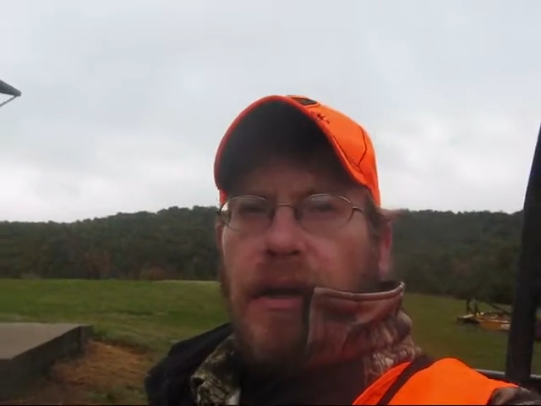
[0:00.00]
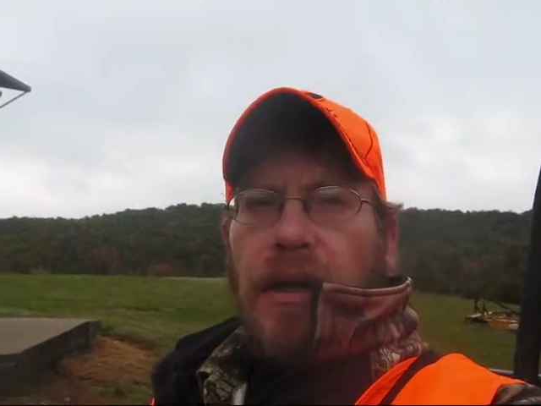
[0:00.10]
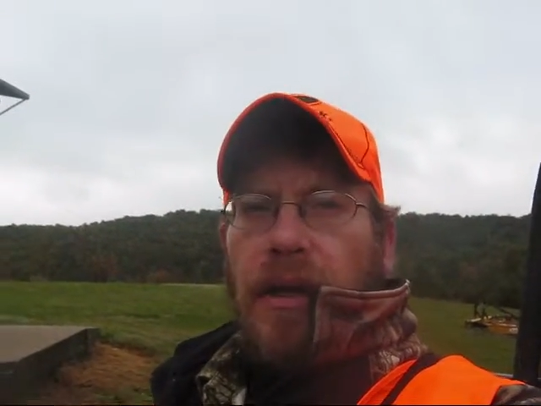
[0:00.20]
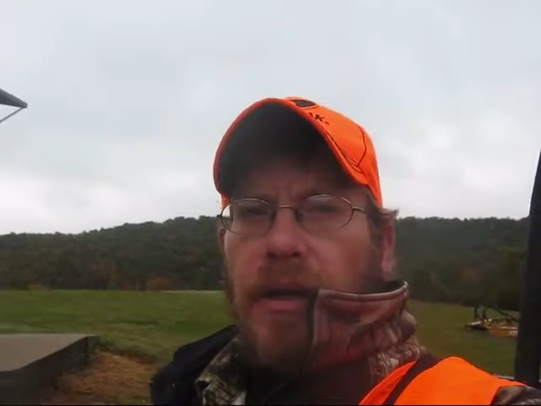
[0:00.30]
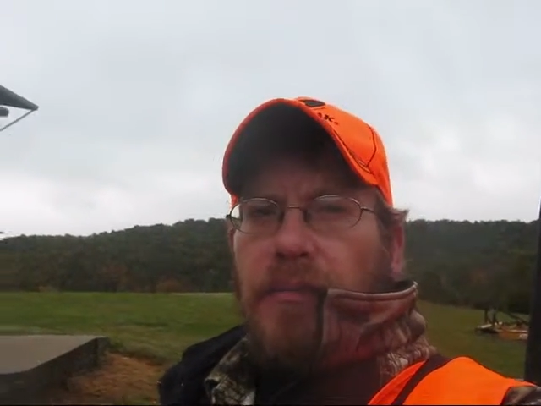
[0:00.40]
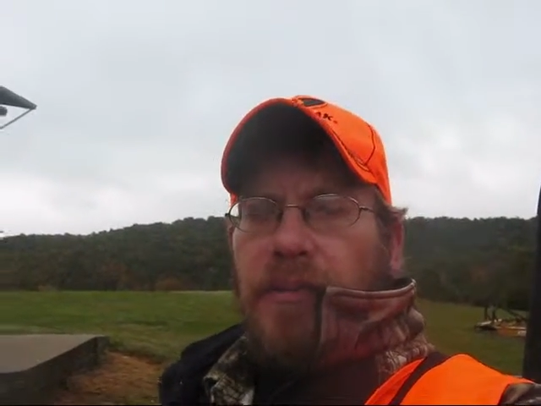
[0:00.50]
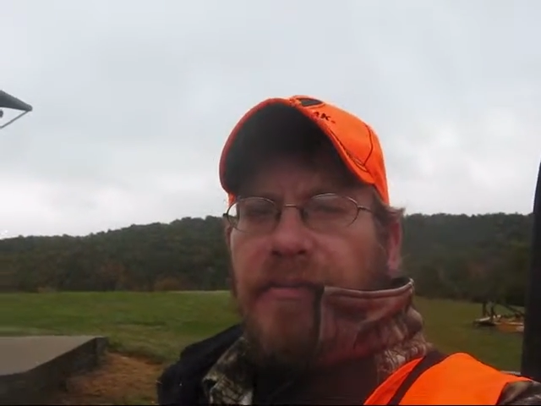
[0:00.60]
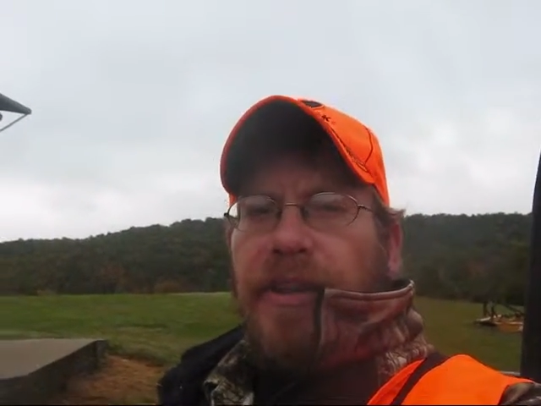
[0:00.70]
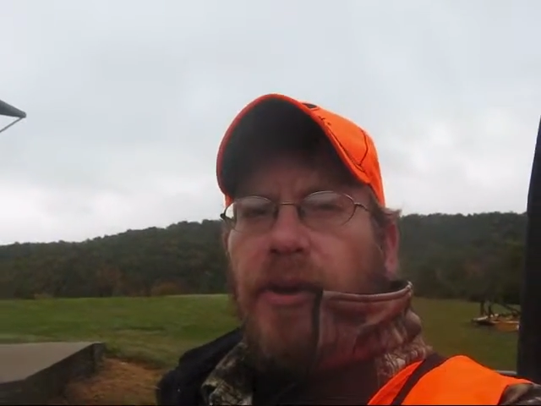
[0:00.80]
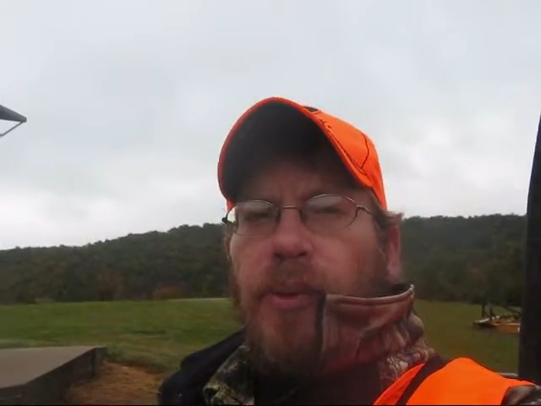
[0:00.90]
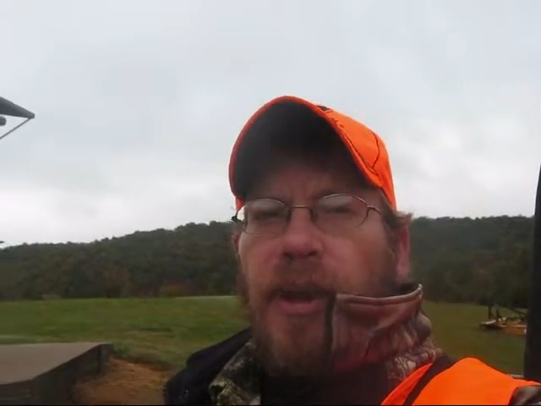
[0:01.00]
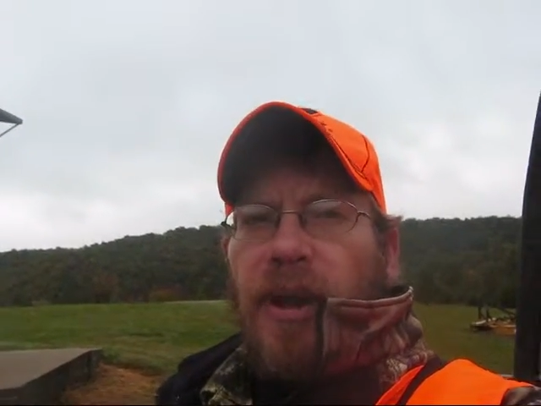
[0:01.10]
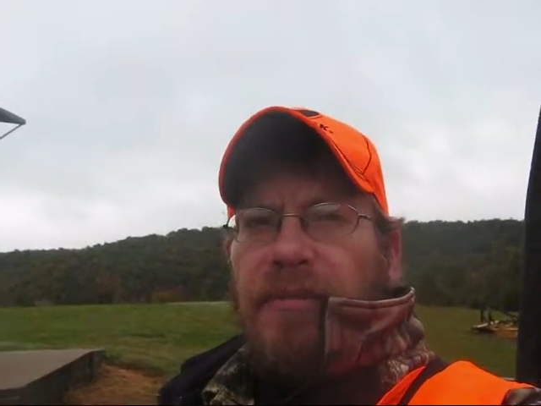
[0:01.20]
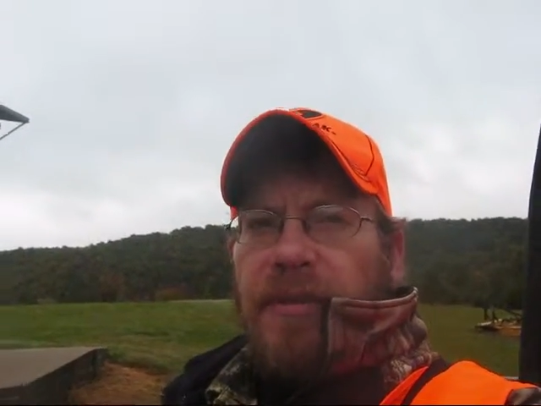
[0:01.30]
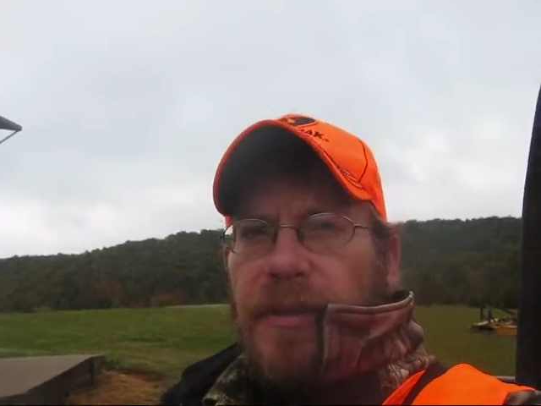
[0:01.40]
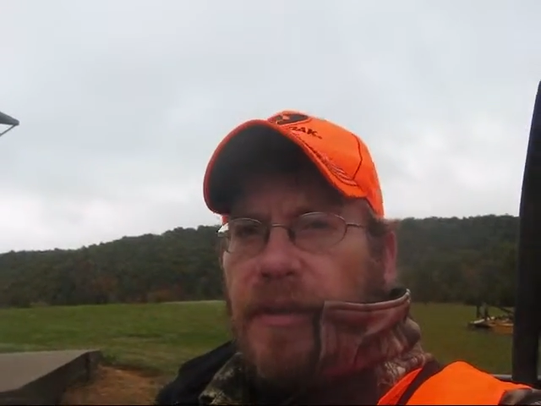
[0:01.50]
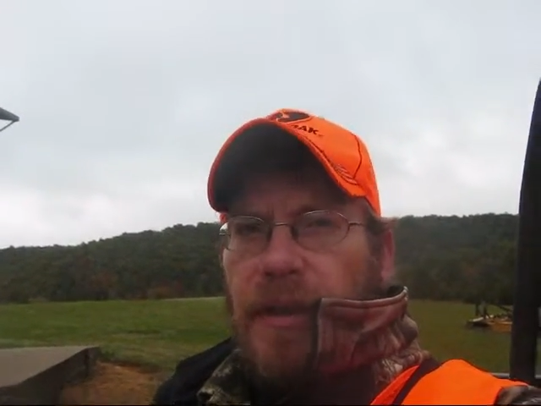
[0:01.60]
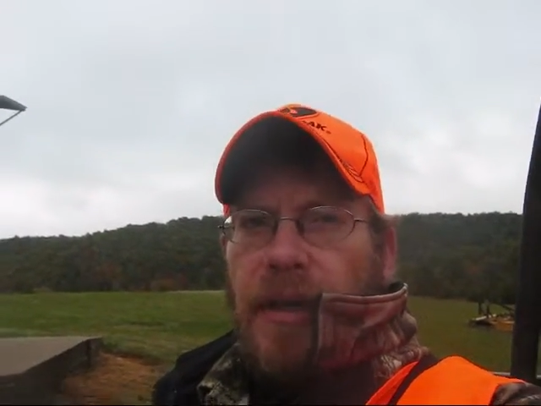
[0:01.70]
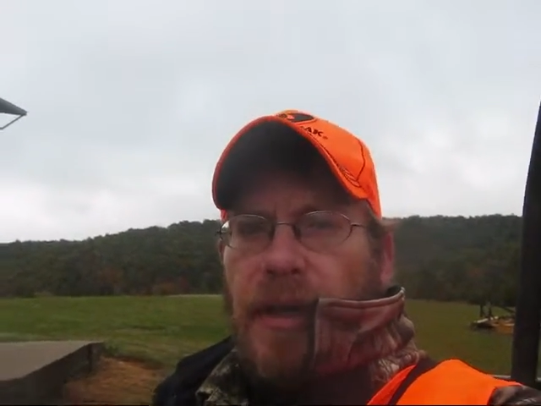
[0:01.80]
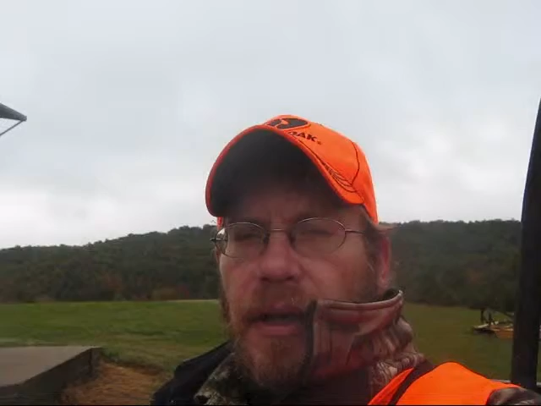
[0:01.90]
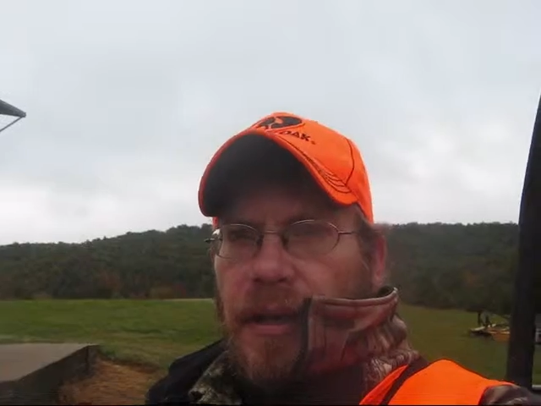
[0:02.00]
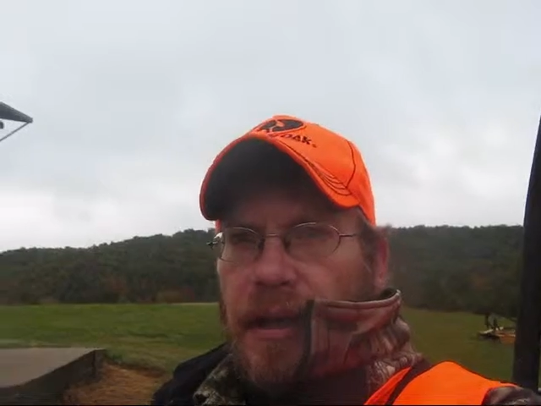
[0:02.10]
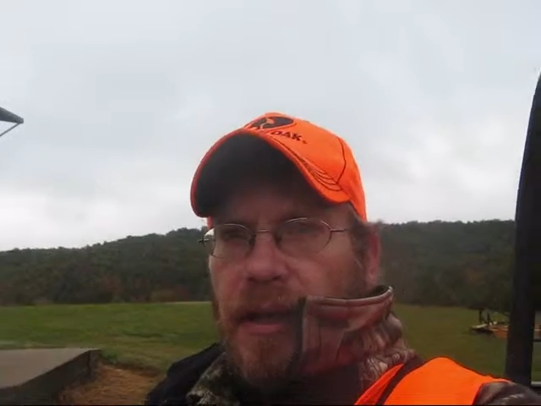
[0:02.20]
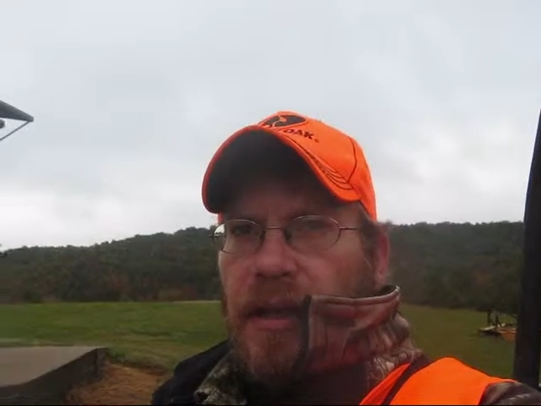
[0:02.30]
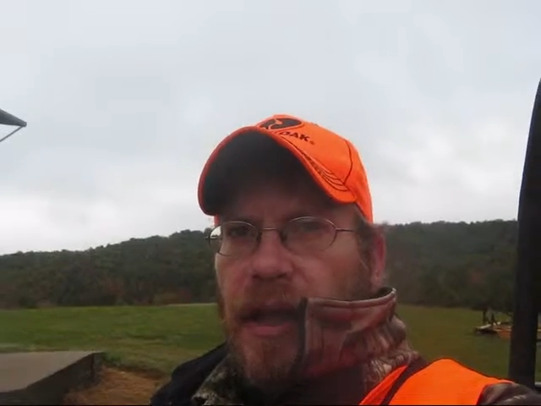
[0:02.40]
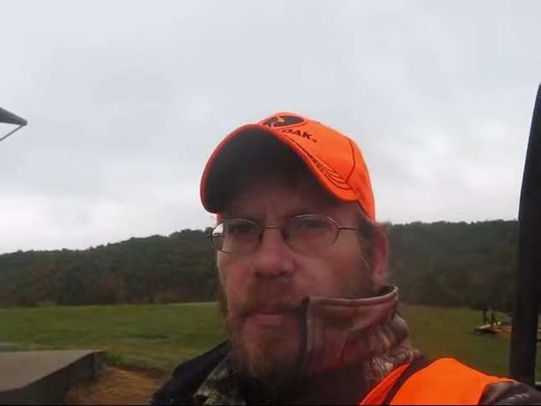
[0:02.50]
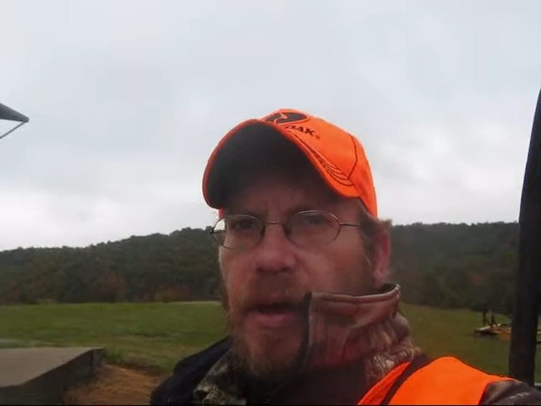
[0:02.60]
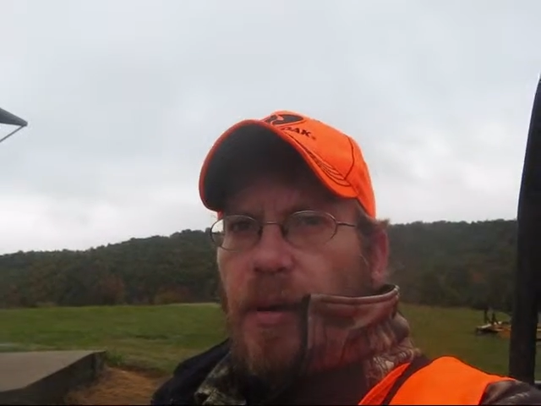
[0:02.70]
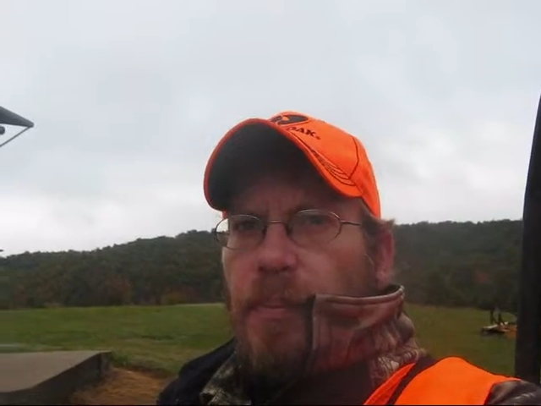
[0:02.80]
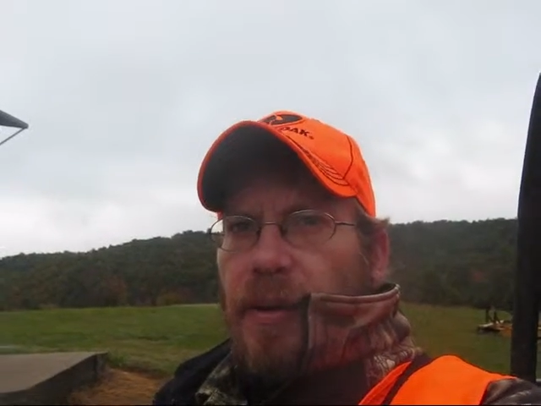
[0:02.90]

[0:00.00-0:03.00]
The feeder went off and nothing came up,